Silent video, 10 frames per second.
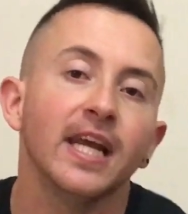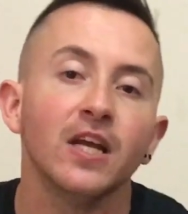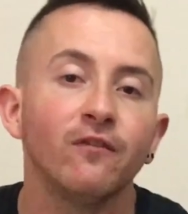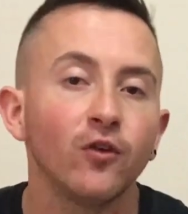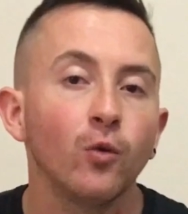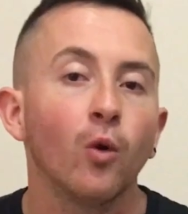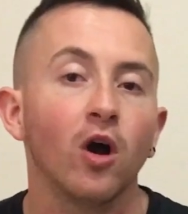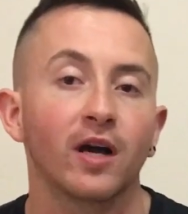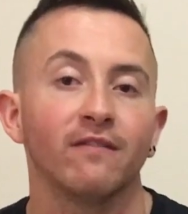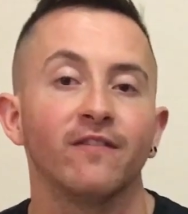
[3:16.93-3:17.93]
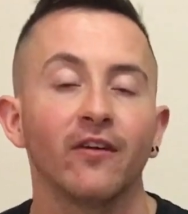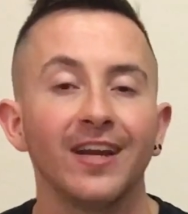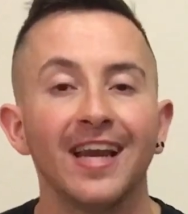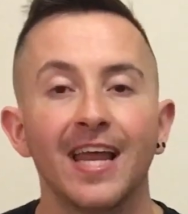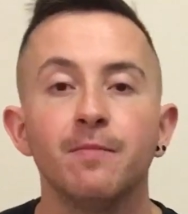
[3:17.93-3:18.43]
If you work a very
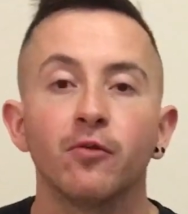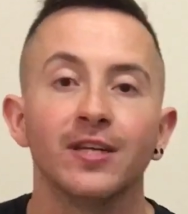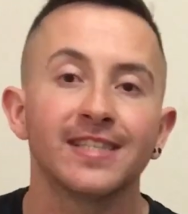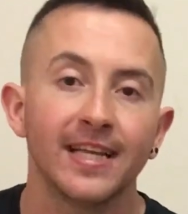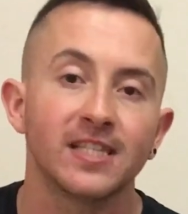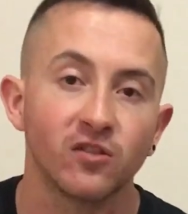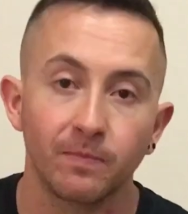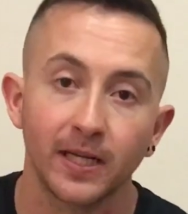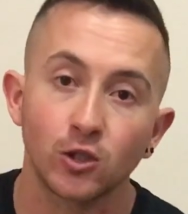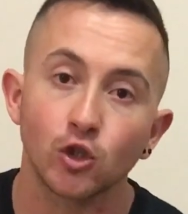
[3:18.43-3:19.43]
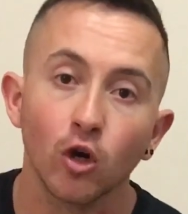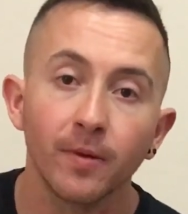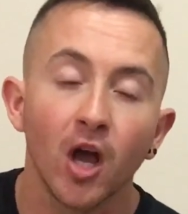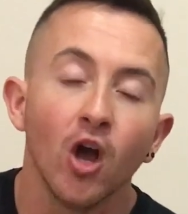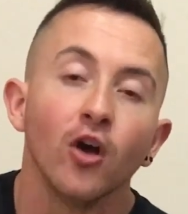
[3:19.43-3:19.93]
labor-intensive based job,
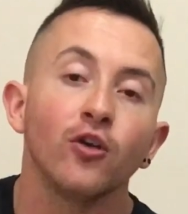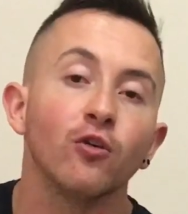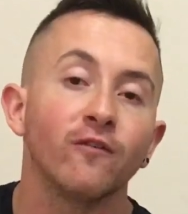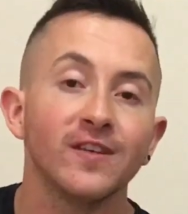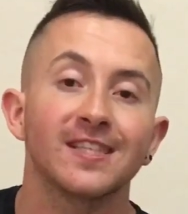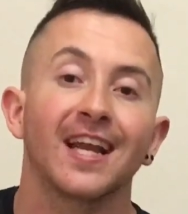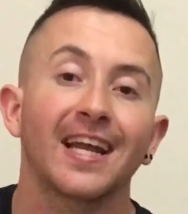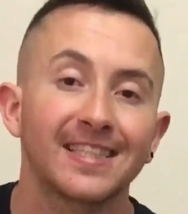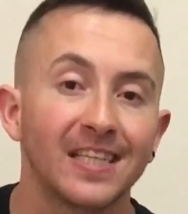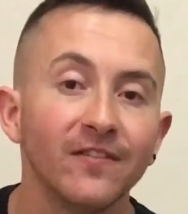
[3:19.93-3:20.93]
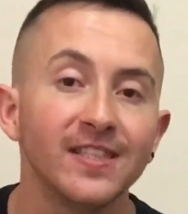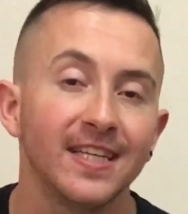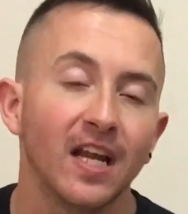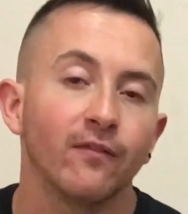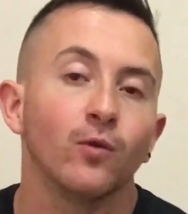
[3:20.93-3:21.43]
your physical activity
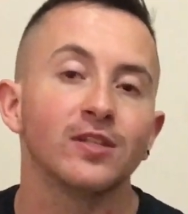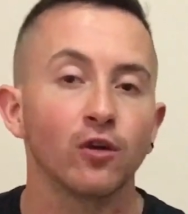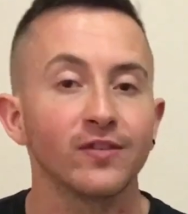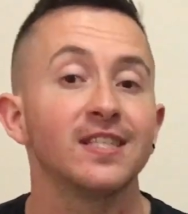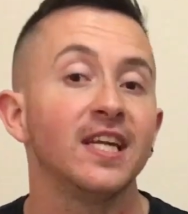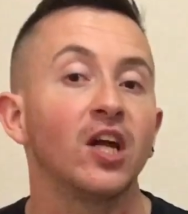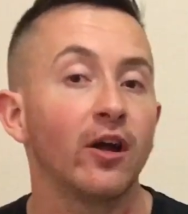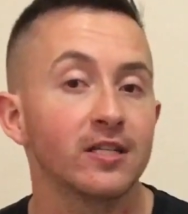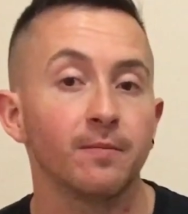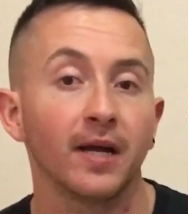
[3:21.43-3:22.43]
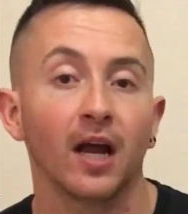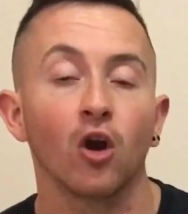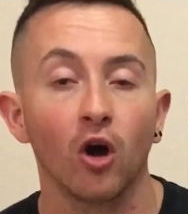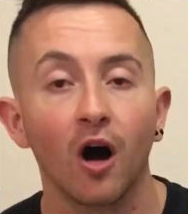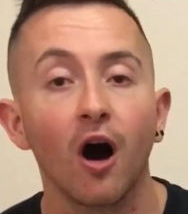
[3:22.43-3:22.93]
level is obviously going to be a
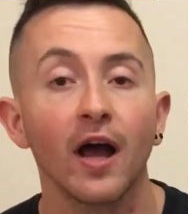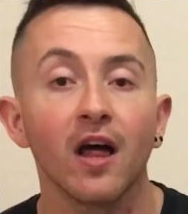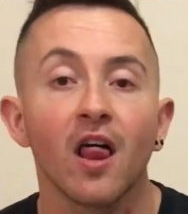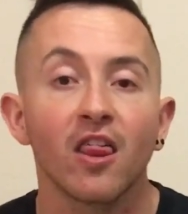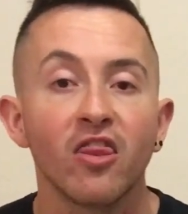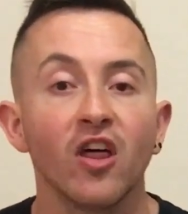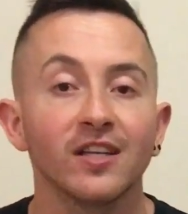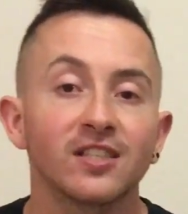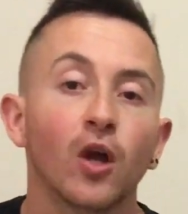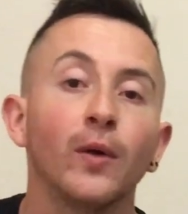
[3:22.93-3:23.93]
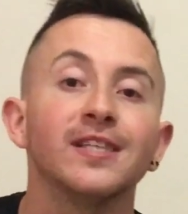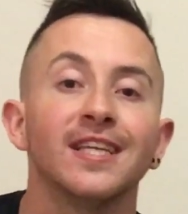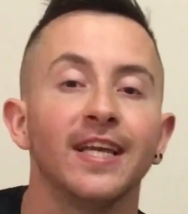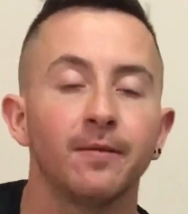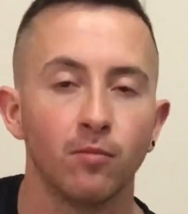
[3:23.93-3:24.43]
lot higher, thus going to
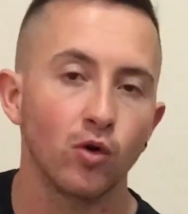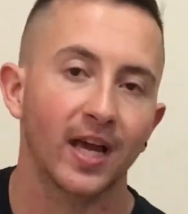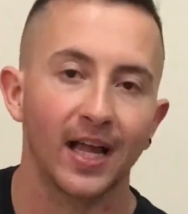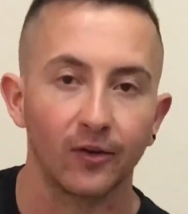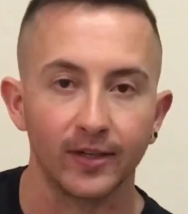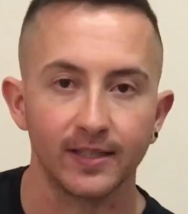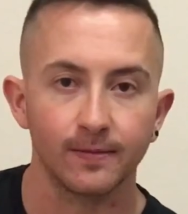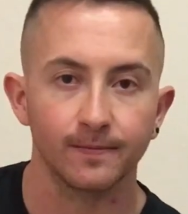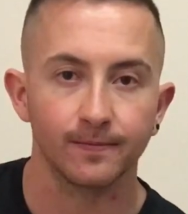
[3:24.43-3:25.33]
need more calories.